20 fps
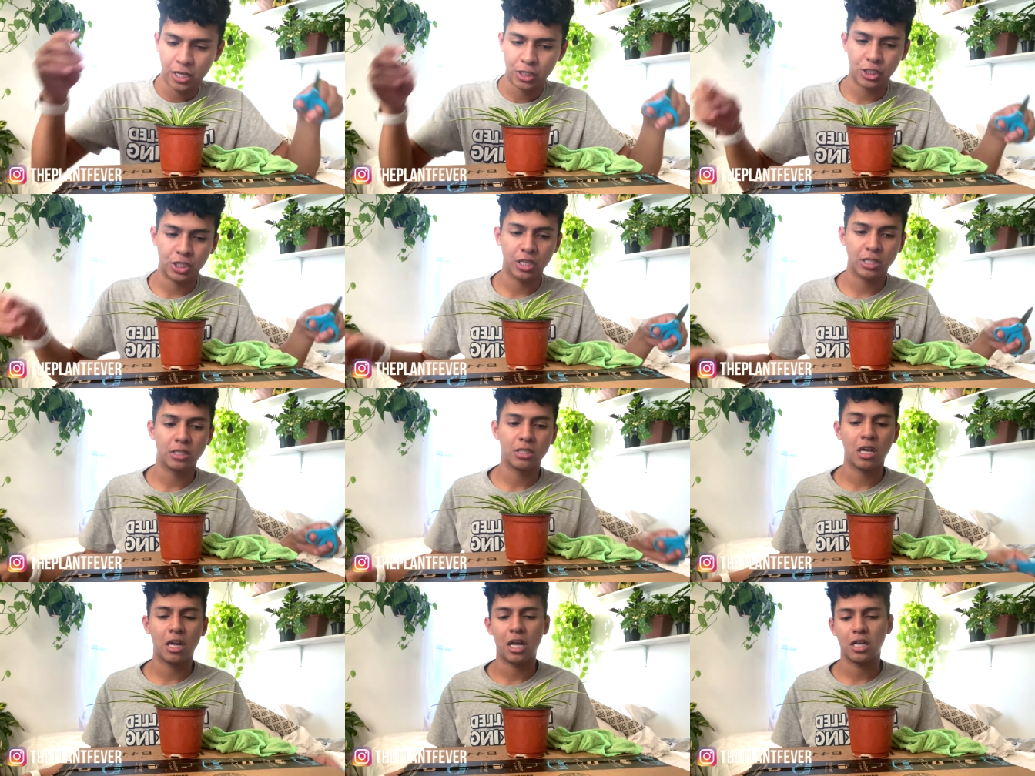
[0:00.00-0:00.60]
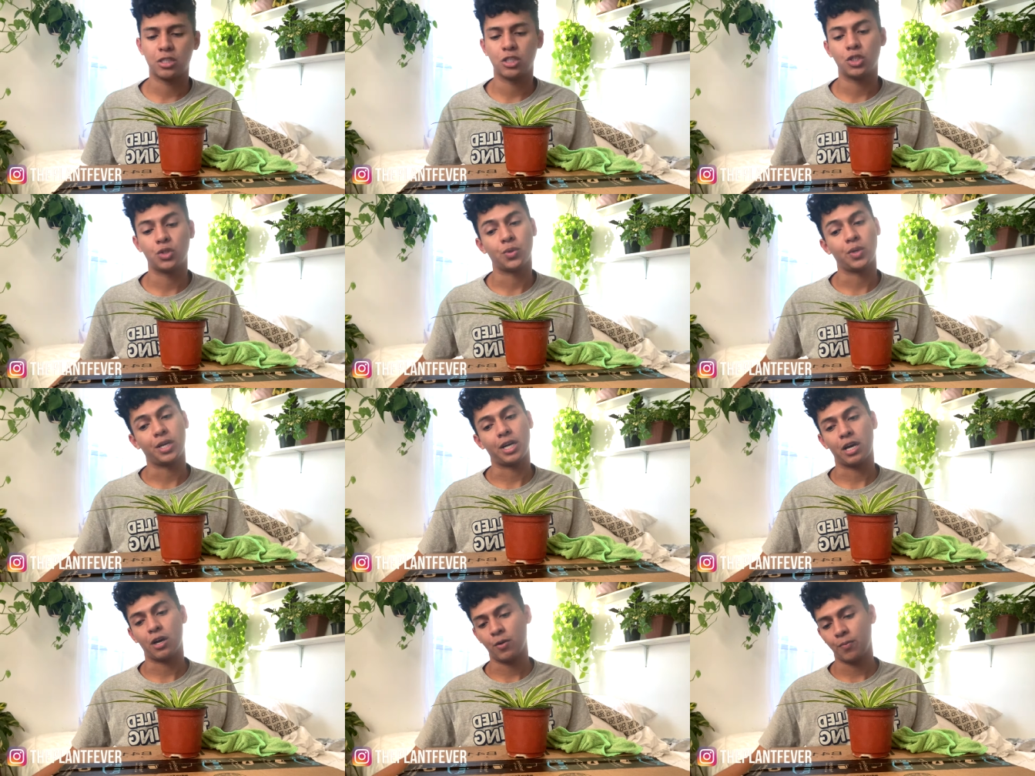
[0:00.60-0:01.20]
she does not like to
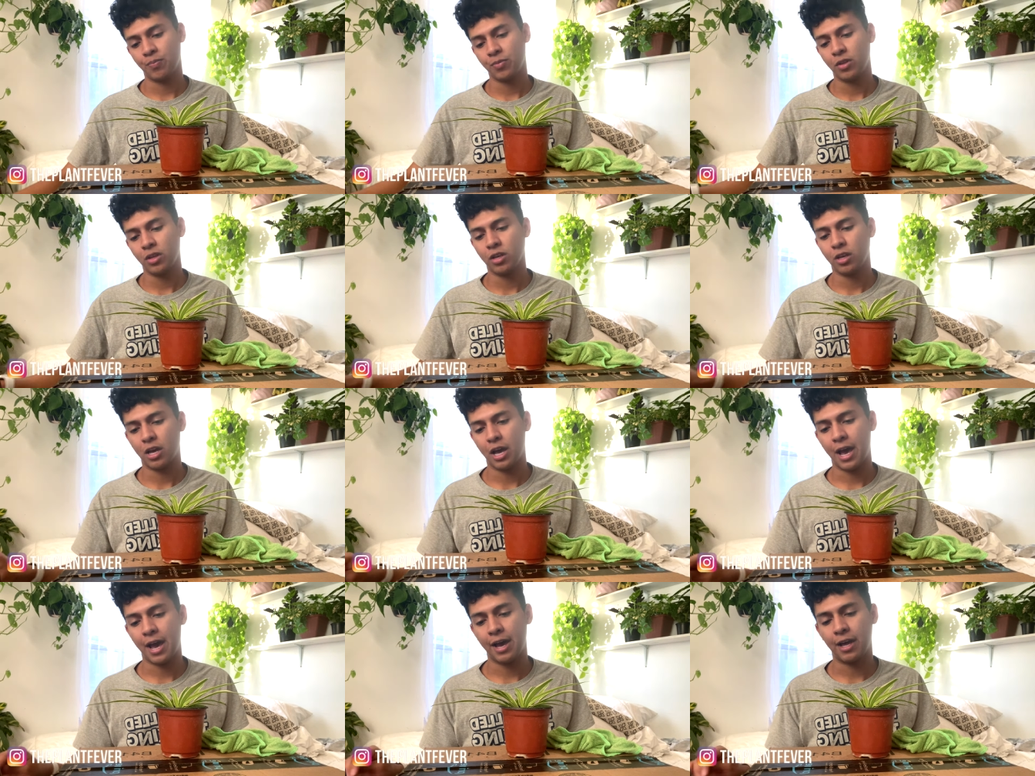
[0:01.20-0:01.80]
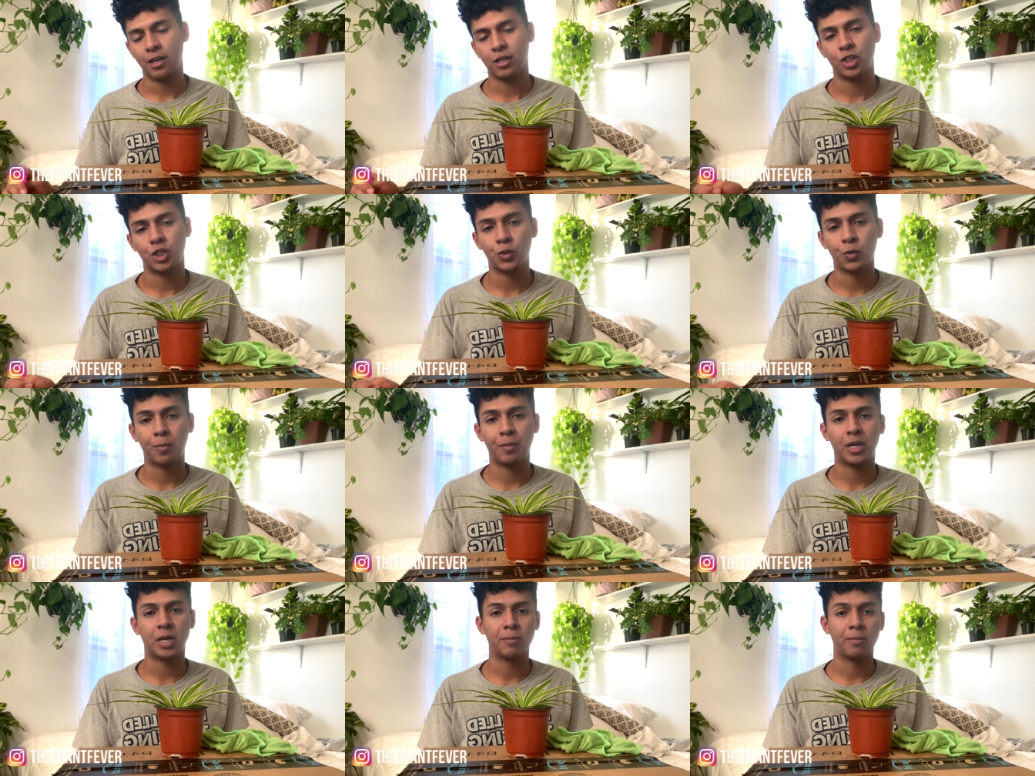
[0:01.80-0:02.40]
dry out and she
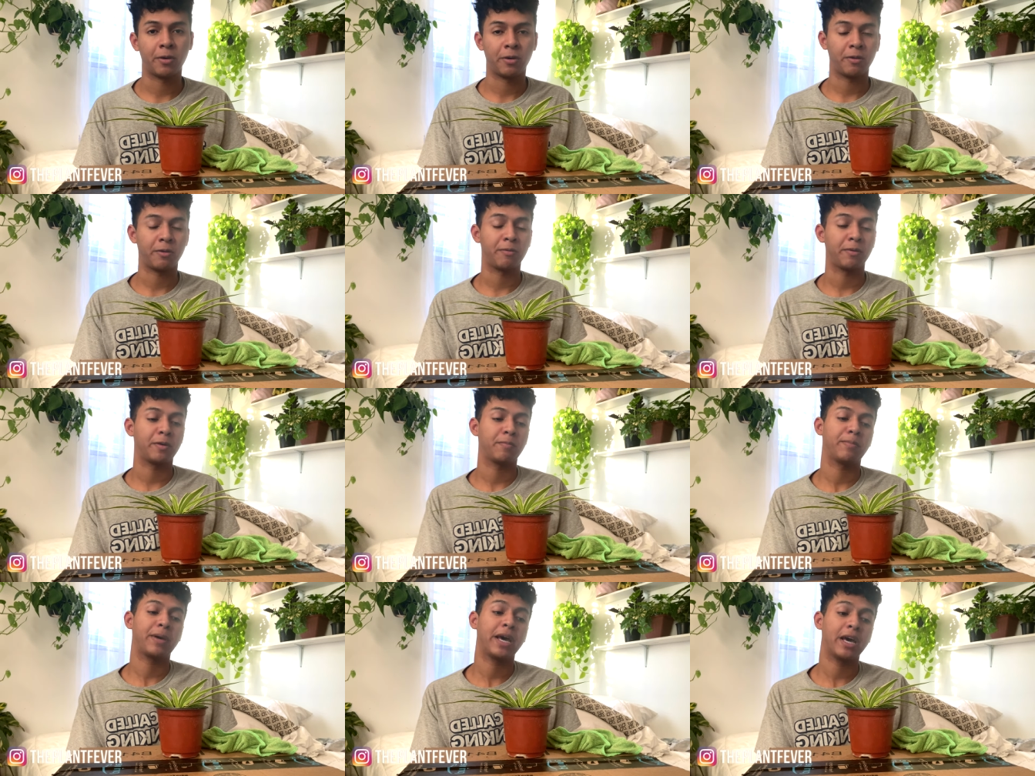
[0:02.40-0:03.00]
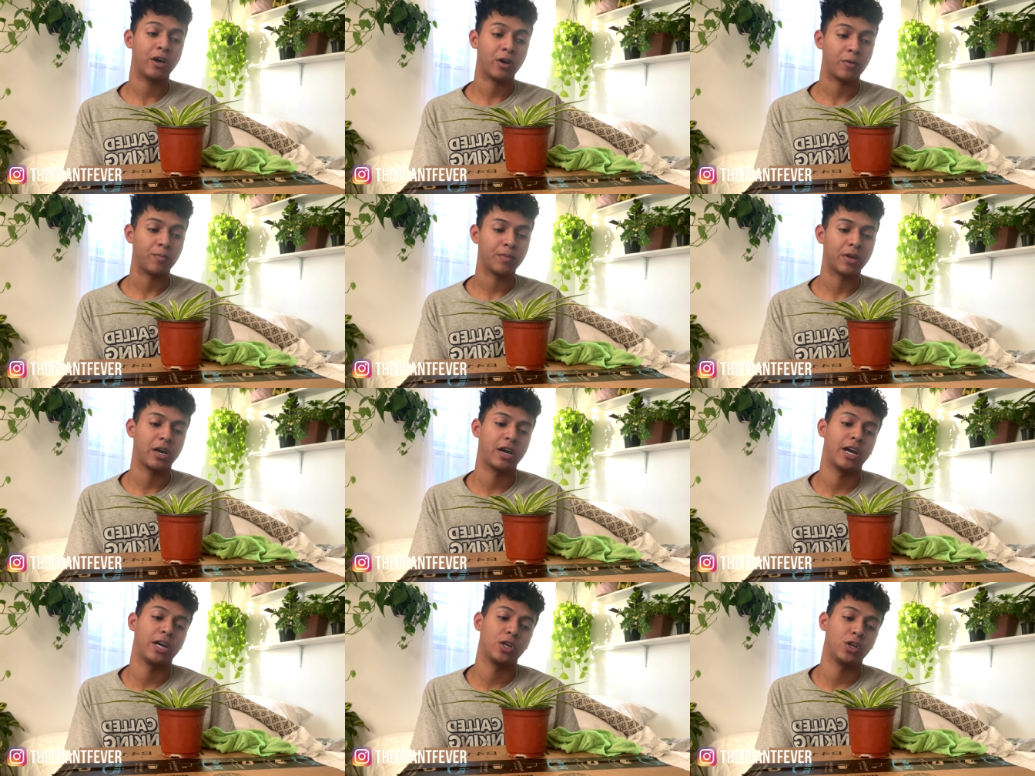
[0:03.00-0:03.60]
will become very very pale
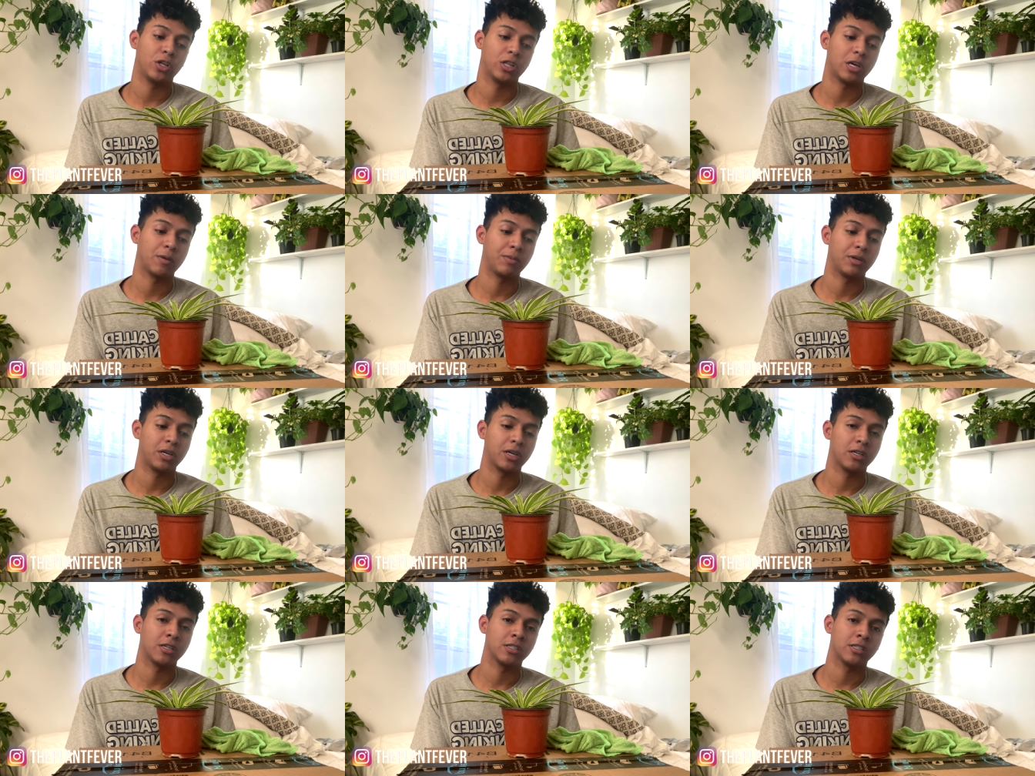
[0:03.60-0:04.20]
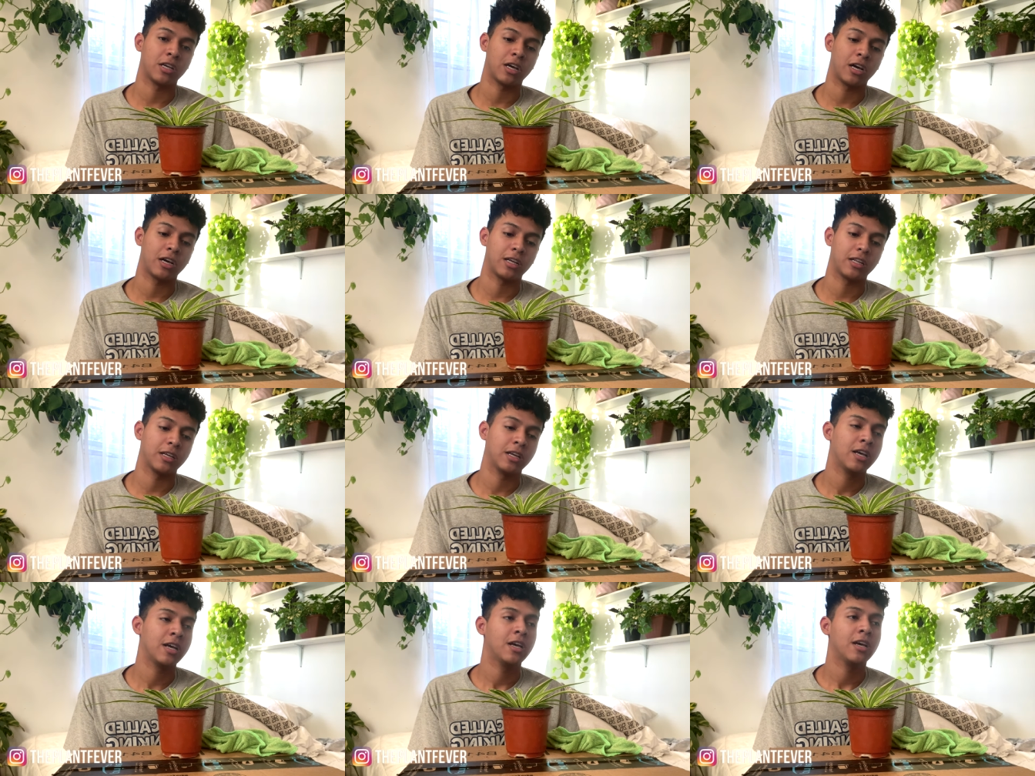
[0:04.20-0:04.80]
i know that because
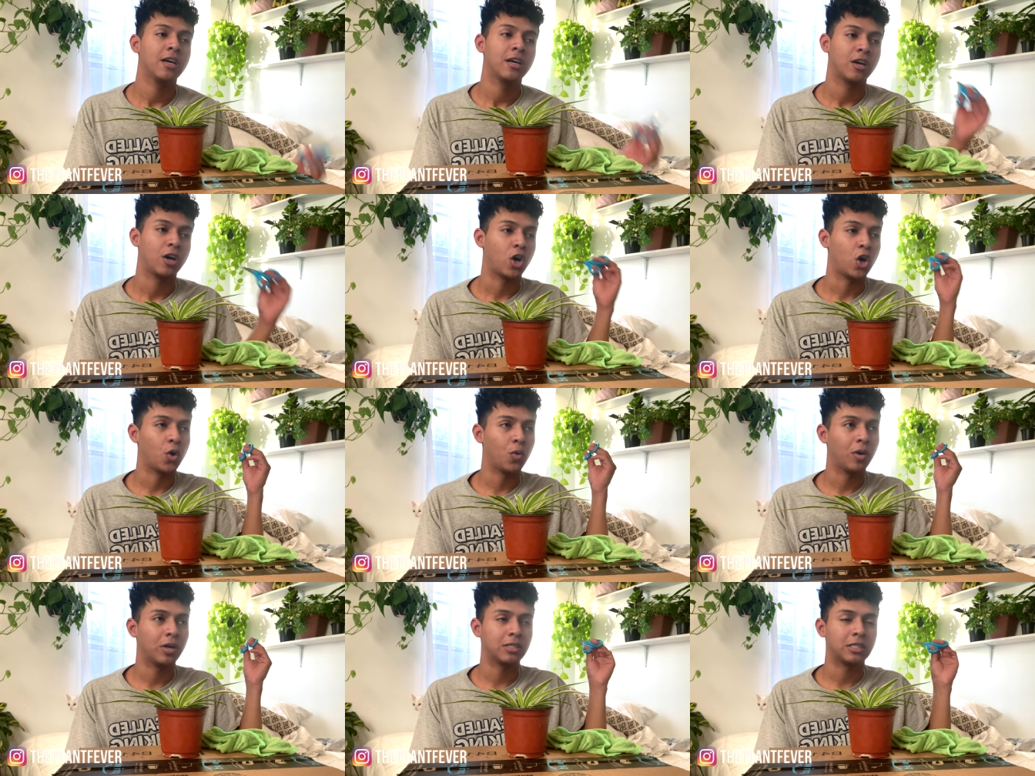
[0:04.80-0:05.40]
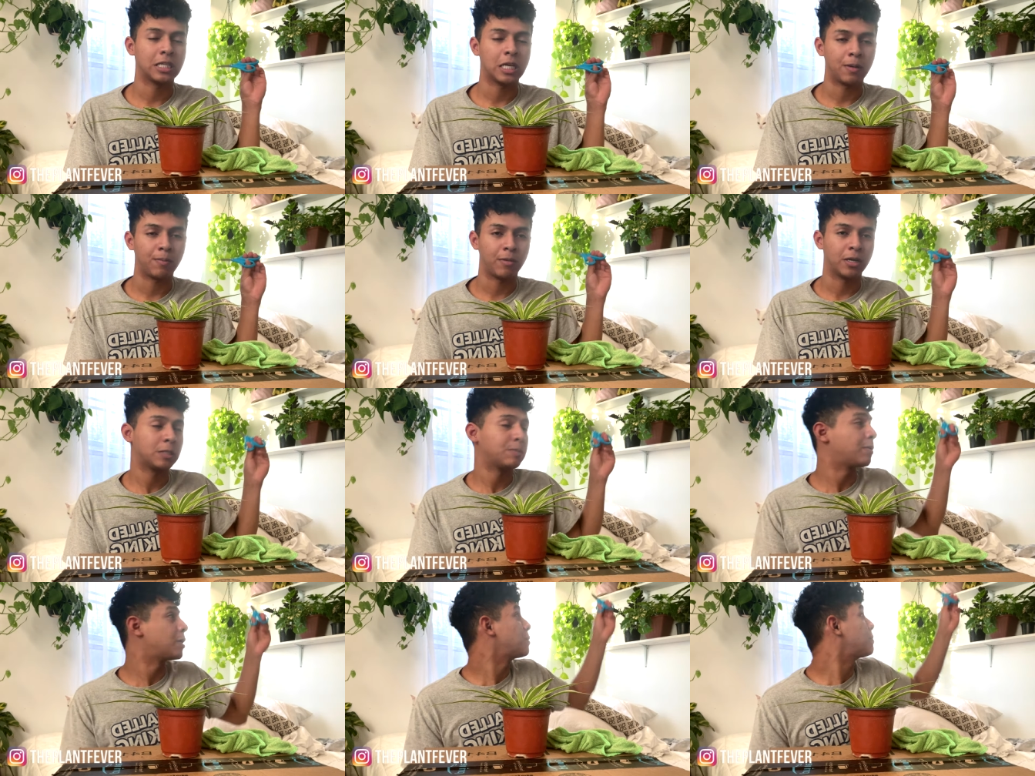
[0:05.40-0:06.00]
i always let my
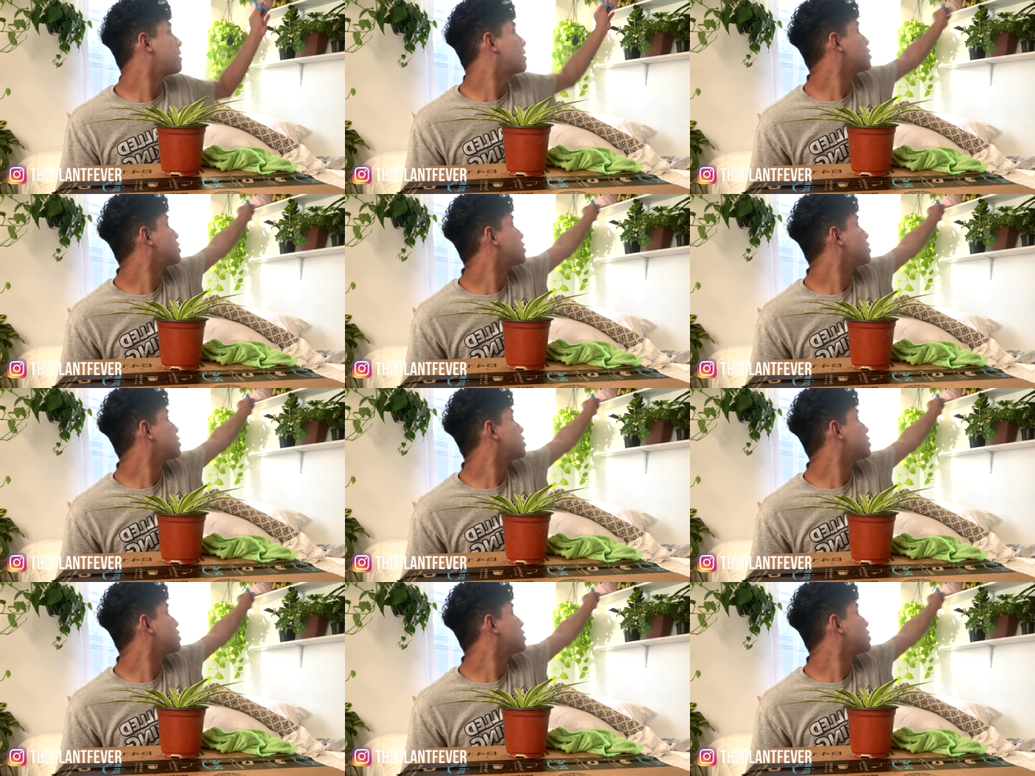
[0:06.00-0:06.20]
spider plant,